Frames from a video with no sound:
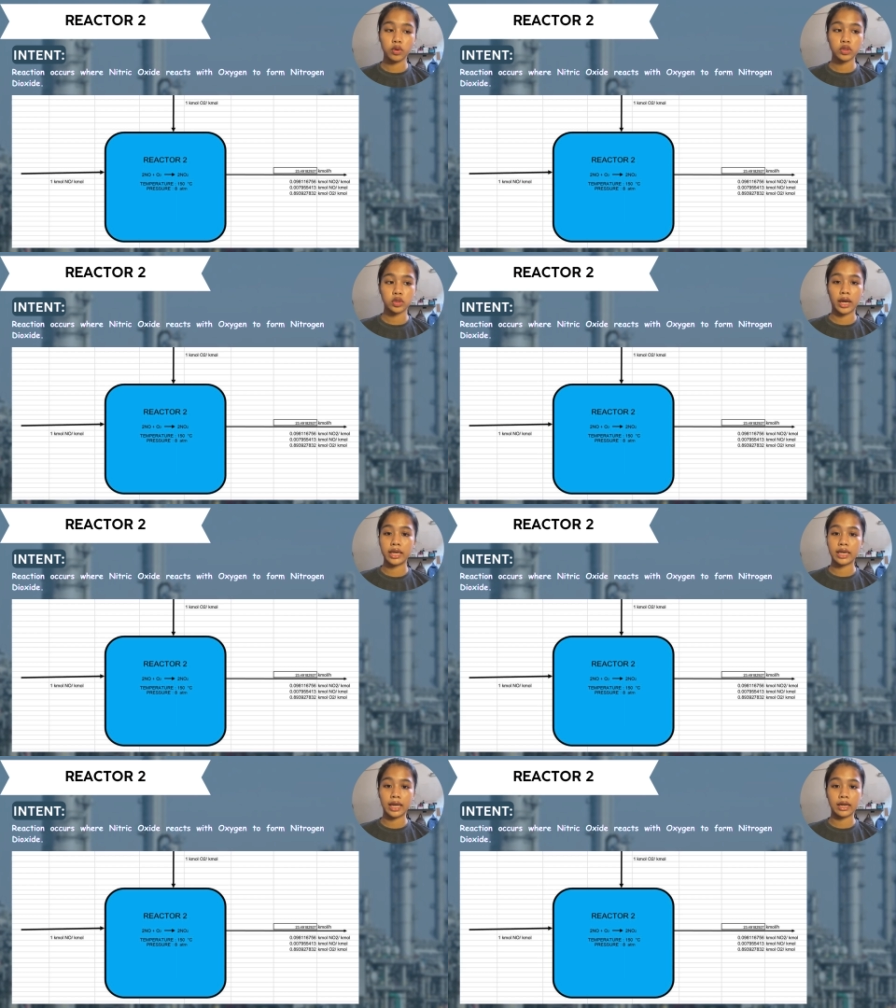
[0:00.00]
So I
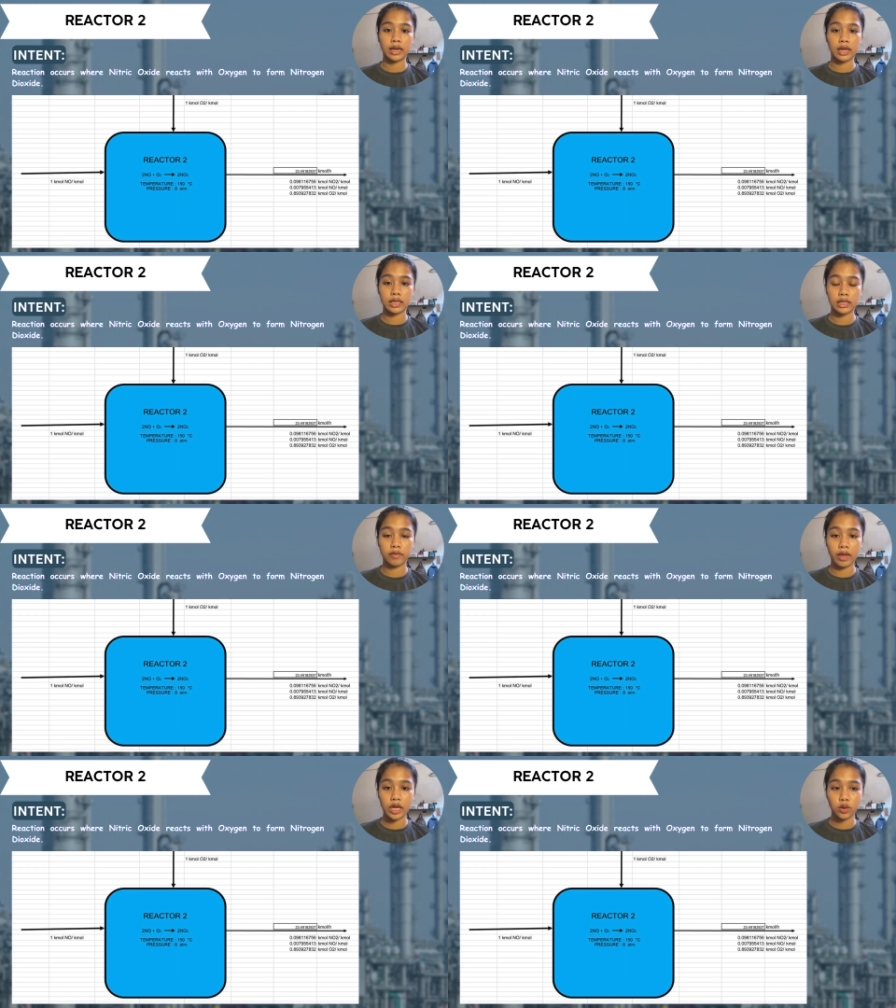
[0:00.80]
get the
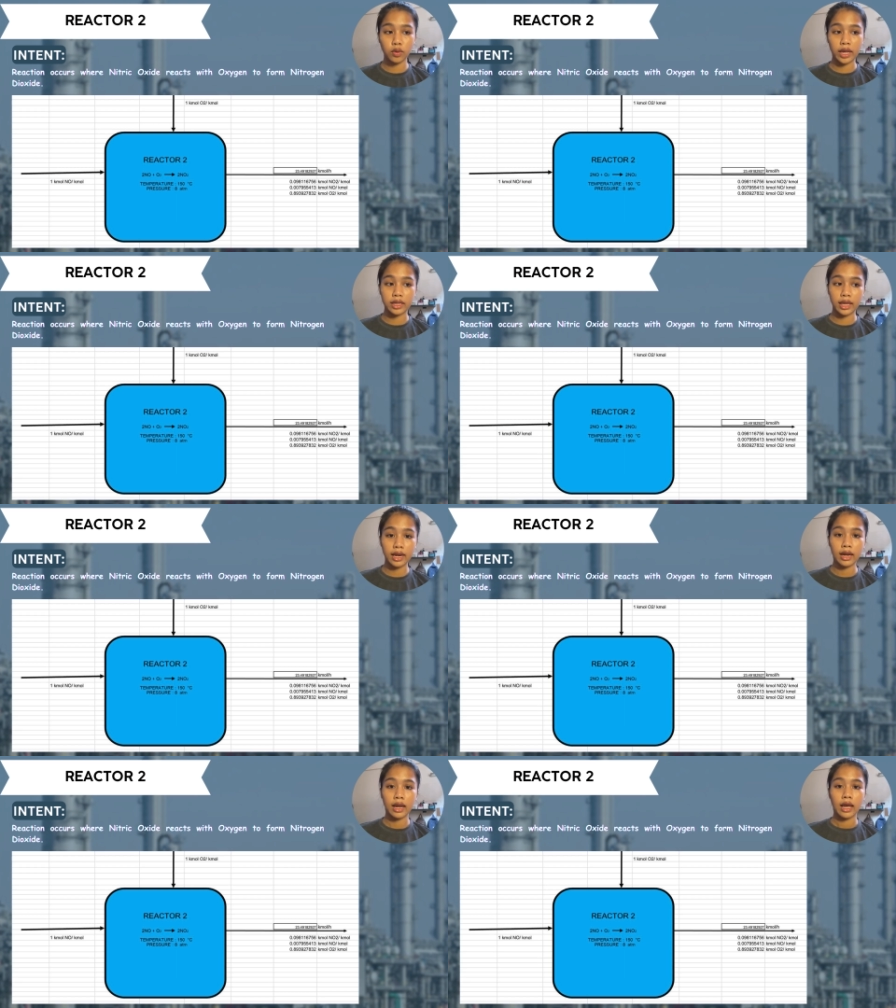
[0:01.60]
value and
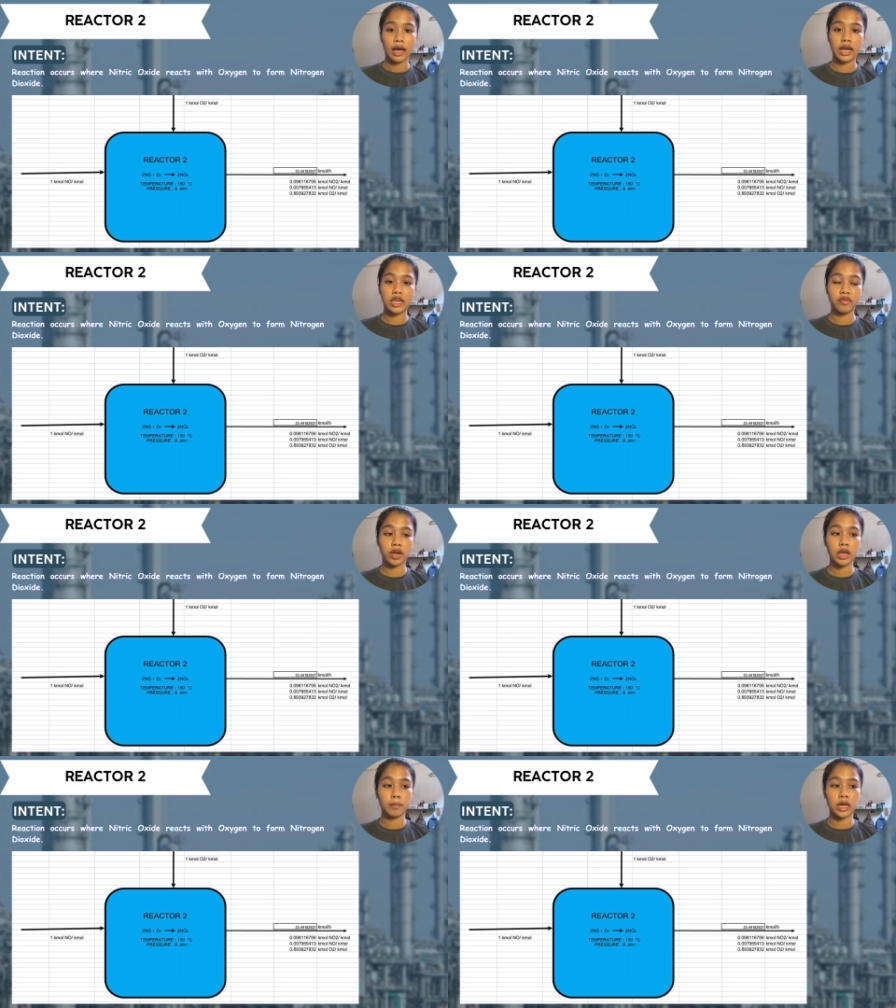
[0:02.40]
then I
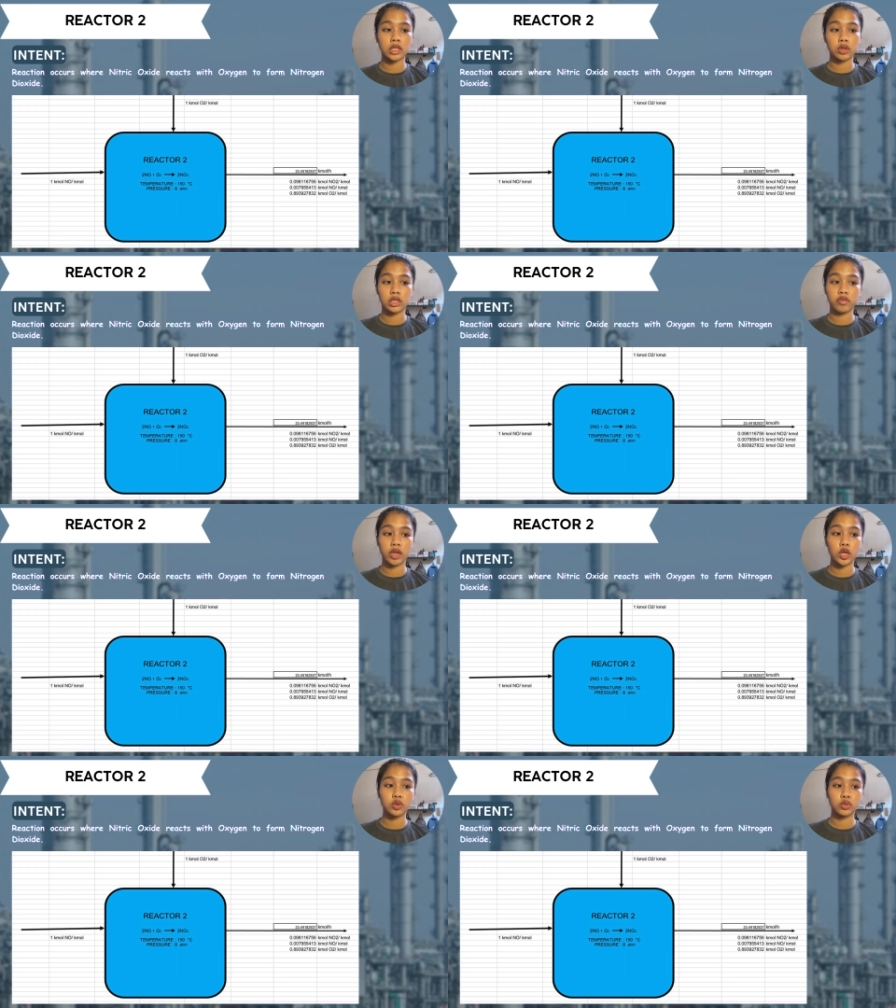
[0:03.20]
divide it by the total
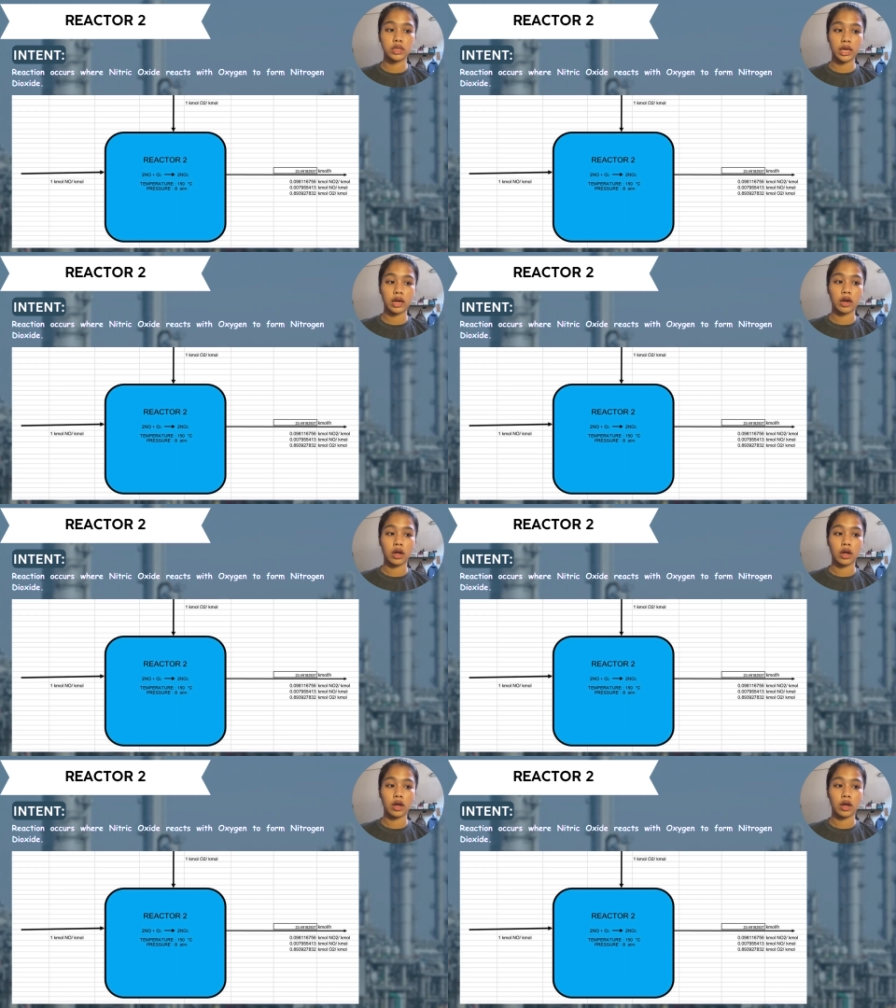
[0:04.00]
value to get